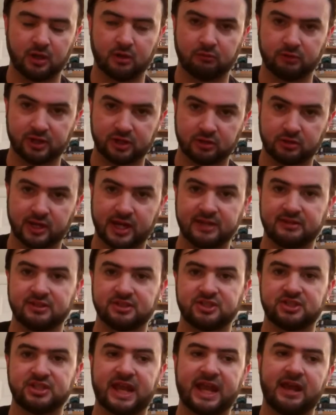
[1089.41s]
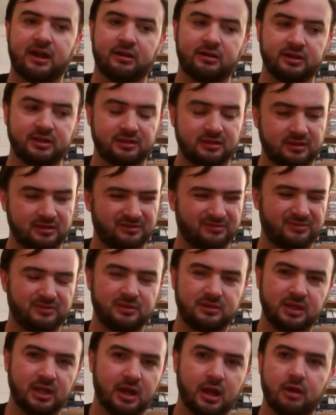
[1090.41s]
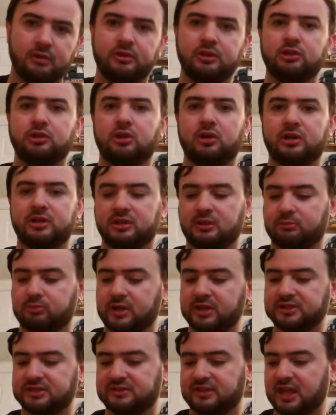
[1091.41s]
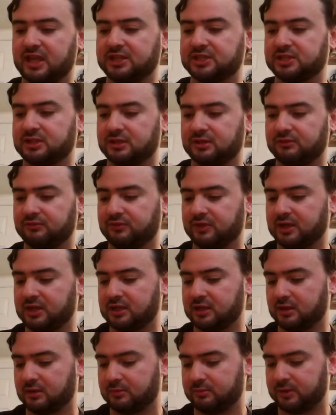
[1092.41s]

recreate the sound and the the look and the presentation of the video.